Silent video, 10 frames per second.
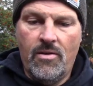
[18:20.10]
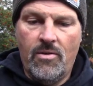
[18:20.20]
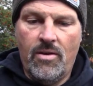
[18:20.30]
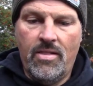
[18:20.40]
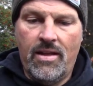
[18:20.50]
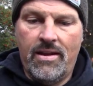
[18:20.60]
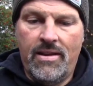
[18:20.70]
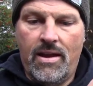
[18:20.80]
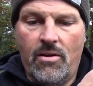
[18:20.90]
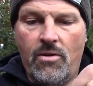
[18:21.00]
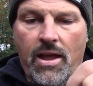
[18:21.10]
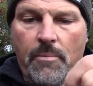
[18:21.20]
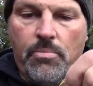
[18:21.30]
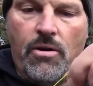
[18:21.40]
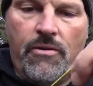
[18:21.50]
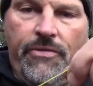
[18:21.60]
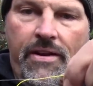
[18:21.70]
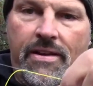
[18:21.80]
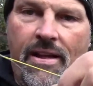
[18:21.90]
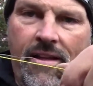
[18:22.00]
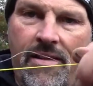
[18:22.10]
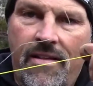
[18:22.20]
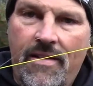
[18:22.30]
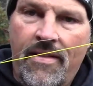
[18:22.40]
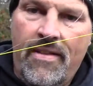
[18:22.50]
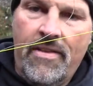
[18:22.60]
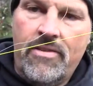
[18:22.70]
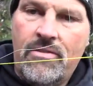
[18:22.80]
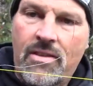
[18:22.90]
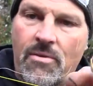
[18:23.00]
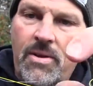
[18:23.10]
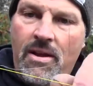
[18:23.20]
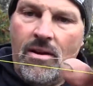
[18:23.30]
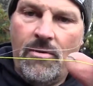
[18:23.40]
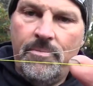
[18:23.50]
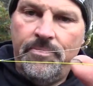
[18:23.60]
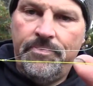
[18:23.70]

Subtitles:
Oh, I like that. Okay, perfect. So there we go.